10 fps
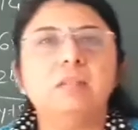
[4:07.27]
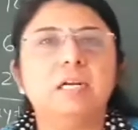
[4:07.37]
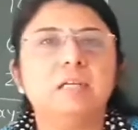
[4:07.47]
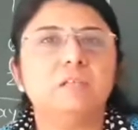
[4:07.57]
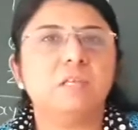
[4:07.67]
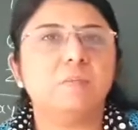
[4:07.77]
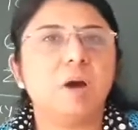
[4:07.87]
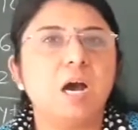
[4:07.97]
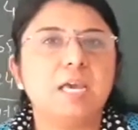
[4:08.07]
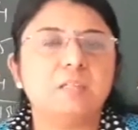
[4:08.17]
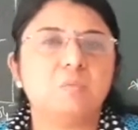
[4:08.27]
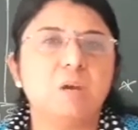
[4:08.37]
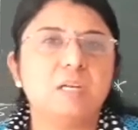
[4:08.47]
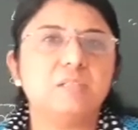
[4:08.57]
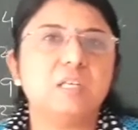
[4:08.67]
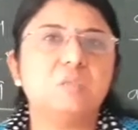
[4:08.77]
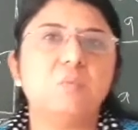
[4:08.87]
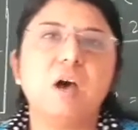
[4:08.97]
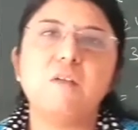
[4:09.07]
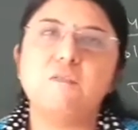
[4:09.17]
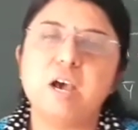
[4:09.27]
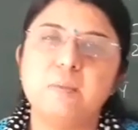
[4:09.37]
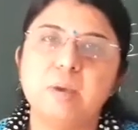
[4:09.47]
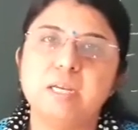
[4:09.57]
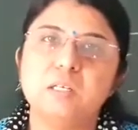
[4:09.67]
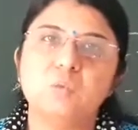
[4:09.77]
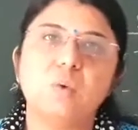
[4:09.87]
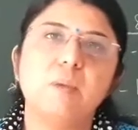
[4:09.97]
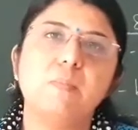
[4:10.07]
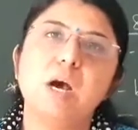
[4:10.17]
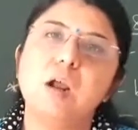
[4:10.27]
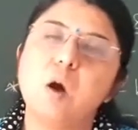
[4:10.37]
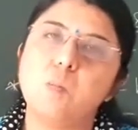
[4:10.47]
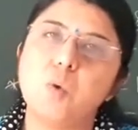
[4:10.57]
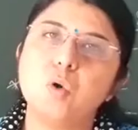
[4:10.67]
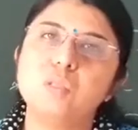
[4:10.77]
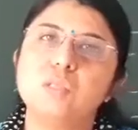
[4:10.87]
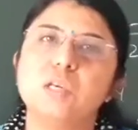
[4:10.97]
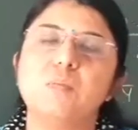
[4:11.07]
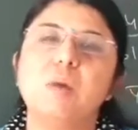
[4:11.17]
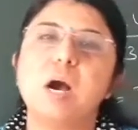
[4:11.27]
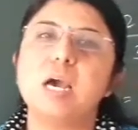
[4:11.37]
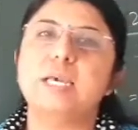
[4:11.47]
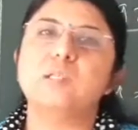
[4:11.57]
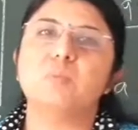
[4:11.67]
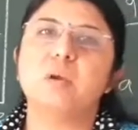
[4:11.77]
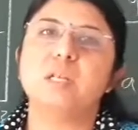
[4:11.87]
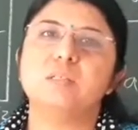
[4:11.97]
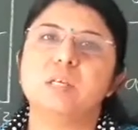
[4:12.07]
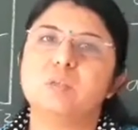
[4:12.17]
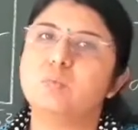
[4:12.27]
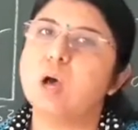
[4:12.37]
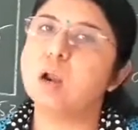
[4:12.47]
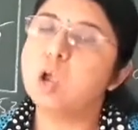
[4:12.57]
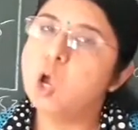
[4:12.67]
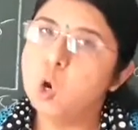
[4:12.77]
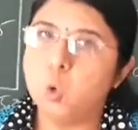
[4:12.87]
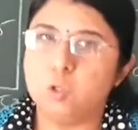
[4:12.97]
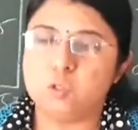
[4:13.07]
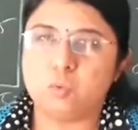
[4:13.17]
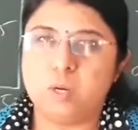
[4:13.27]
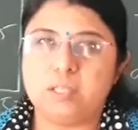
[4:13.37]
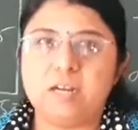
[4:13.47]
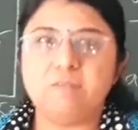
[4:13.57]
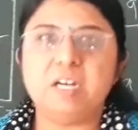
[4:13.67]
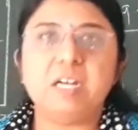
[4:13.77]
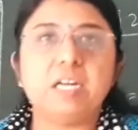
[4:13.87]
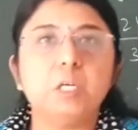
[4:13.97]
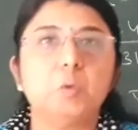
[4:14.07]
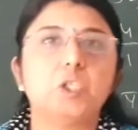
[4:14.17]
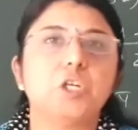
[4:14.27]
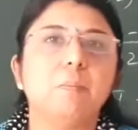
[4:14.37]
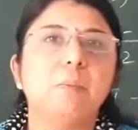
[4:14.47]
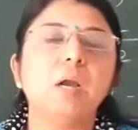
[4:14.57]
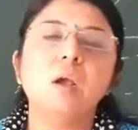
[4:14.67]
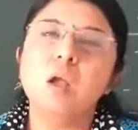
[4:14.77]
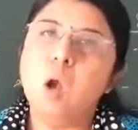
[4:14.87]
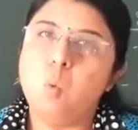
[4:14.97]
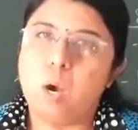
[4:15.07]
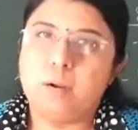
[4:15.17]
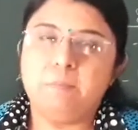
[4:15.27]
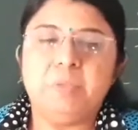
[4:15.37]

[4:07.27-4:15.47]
That is sigma x minus x bar y minus y bar upon sigma x minus x bar whole square. That we have done in question number 1.